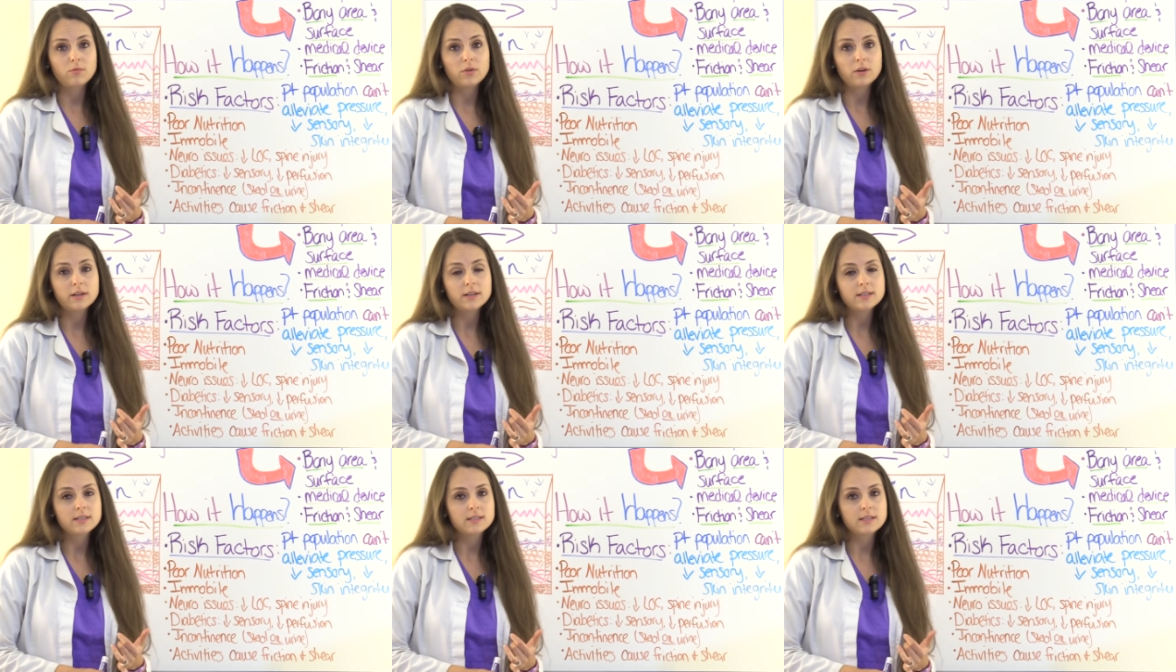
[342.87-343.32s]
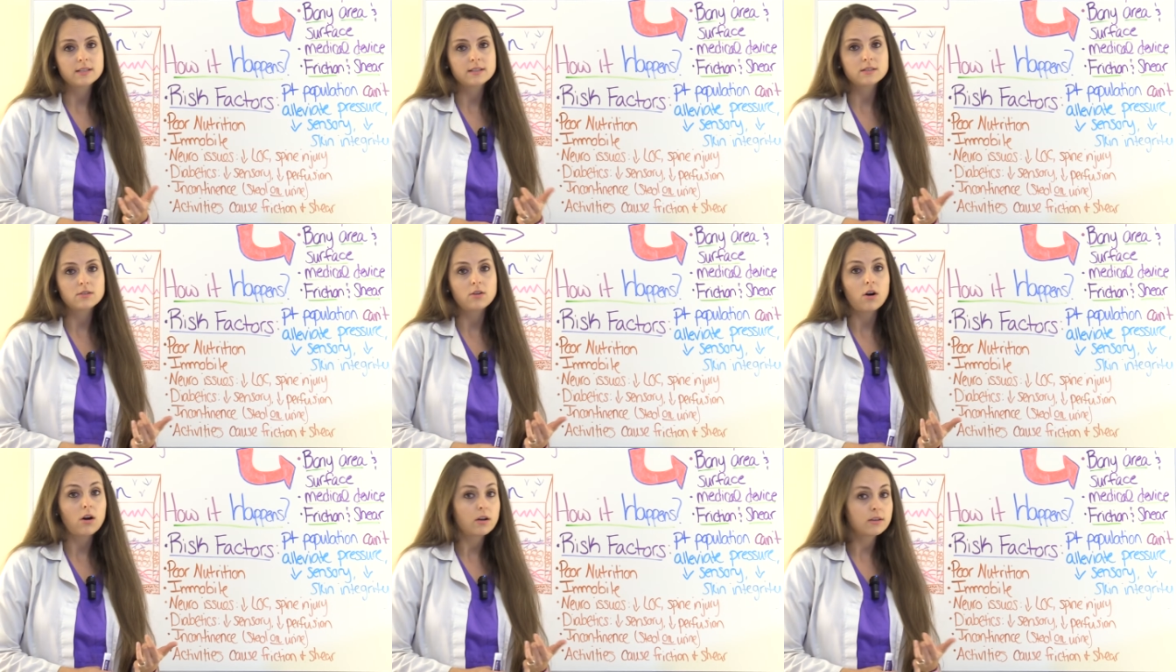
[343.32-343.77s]
We're in a
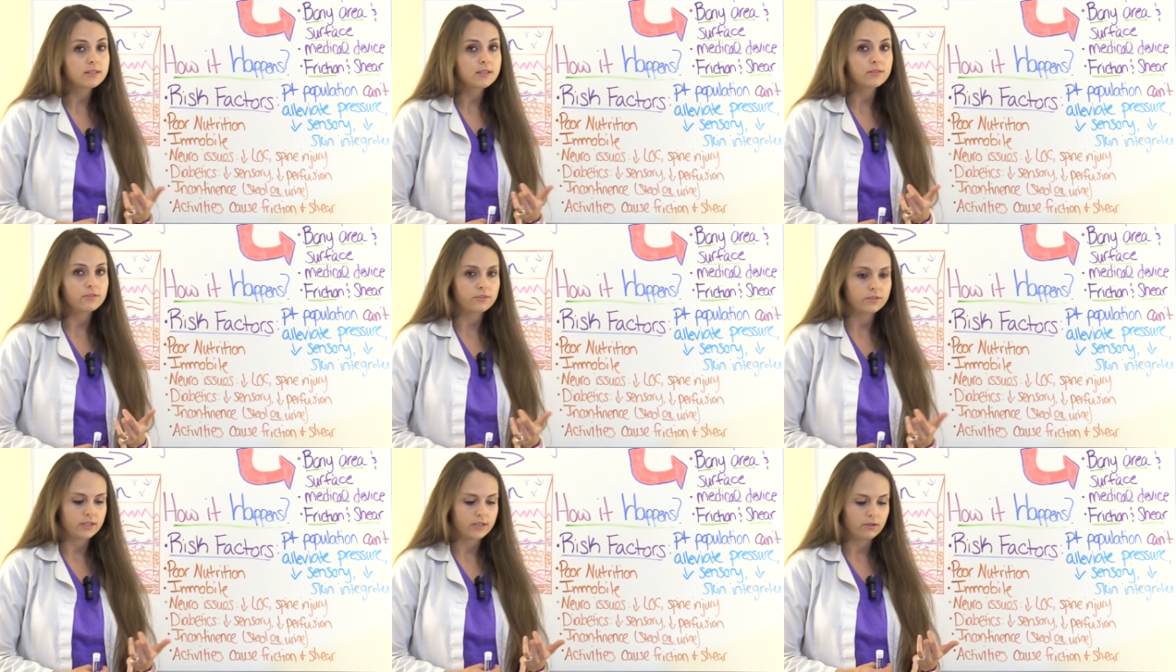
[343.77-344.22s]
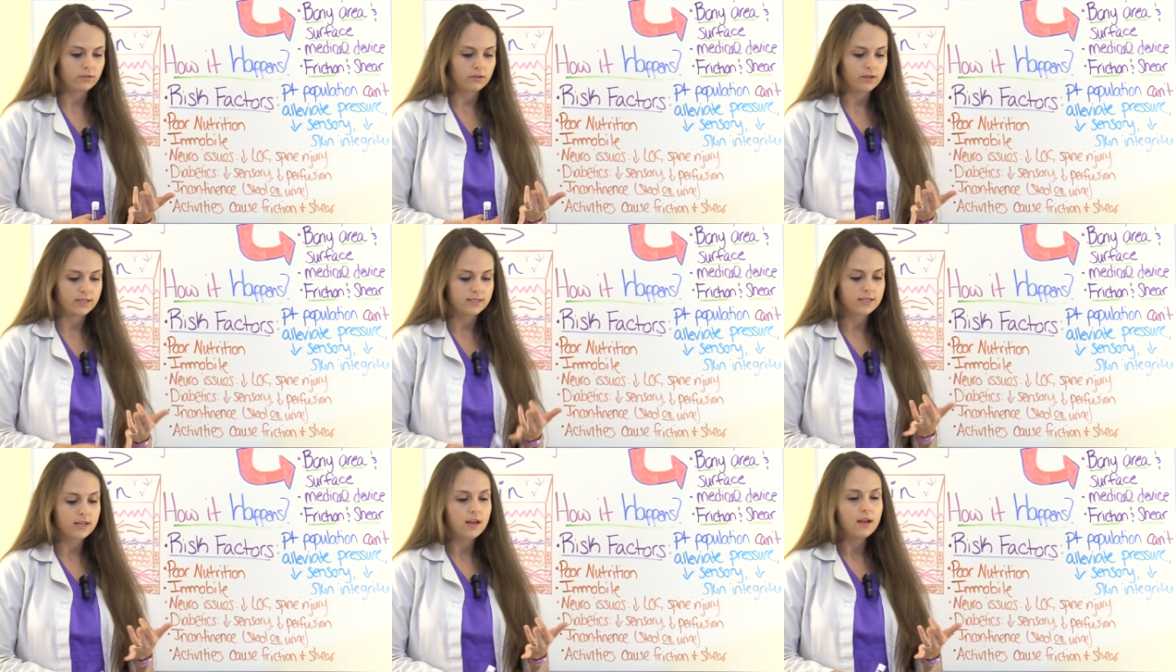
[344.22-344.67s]
sense causing their
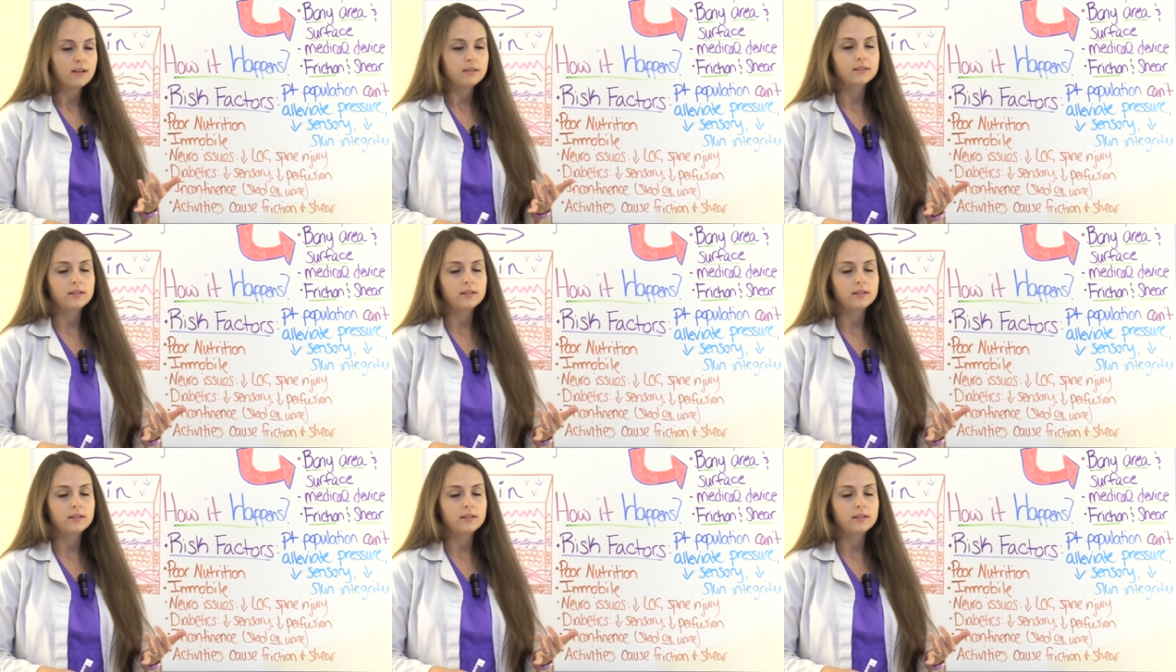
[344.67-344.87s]
decreased